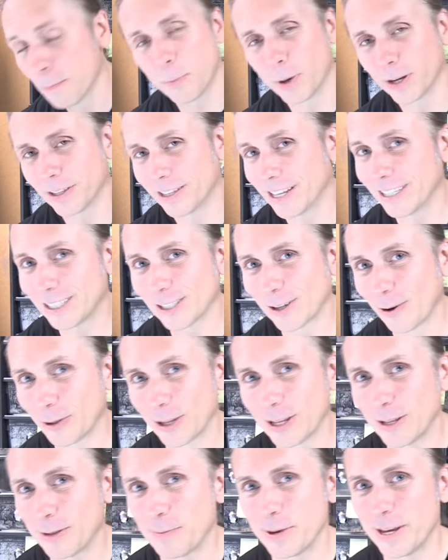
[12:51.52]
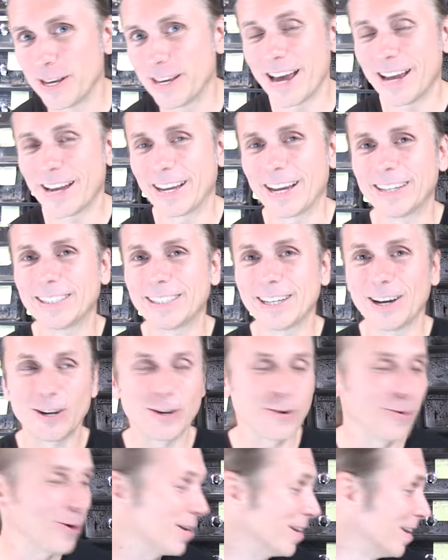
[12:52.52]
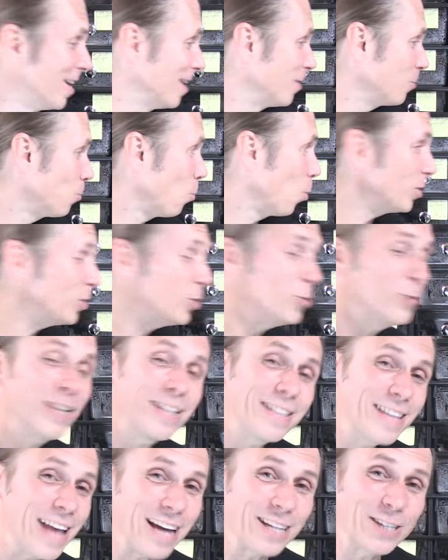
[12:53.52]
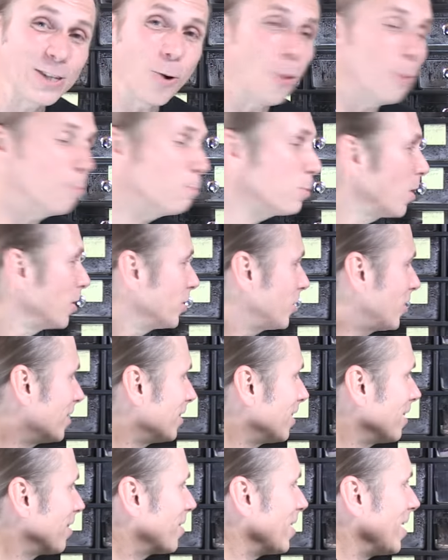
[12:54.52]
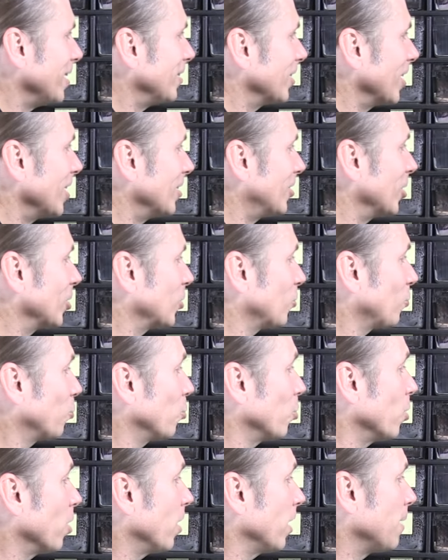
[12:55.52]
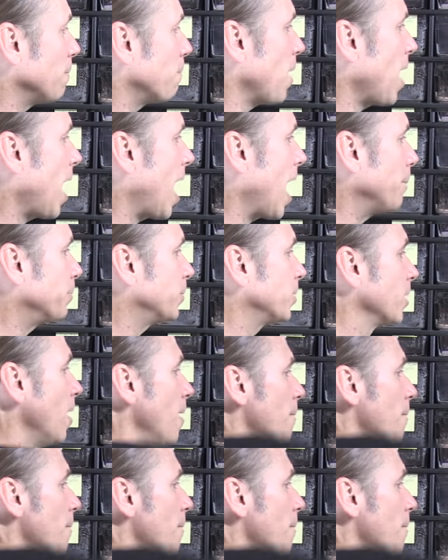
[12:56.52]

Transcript: but this is only the beginning. I tell you what, once you get that Gold Blush into things, it just really pops.